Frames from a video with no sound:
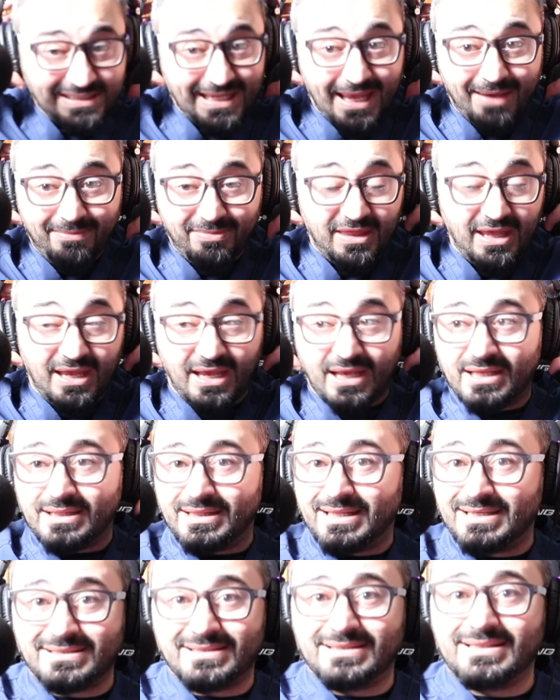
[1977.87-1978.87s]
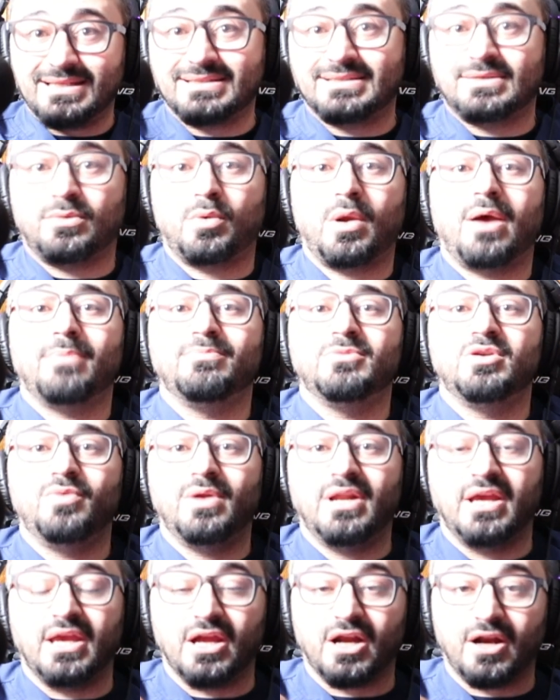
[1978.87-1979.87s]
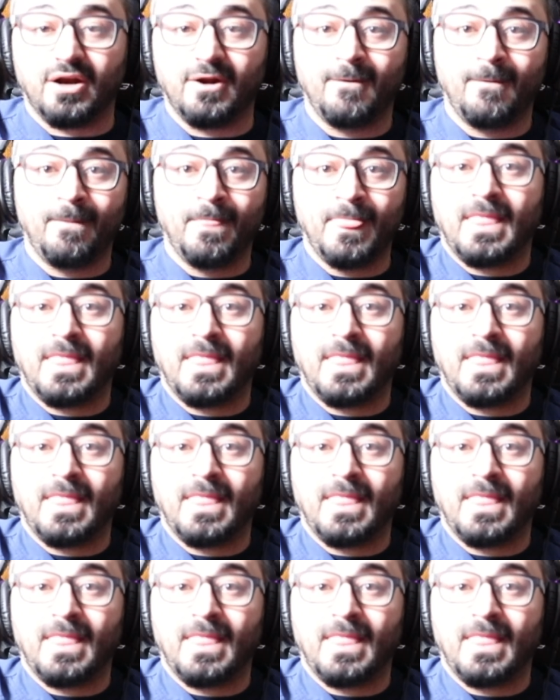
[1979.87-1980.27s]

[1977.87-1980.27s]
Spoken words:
Same thing. That's what I'm doing here.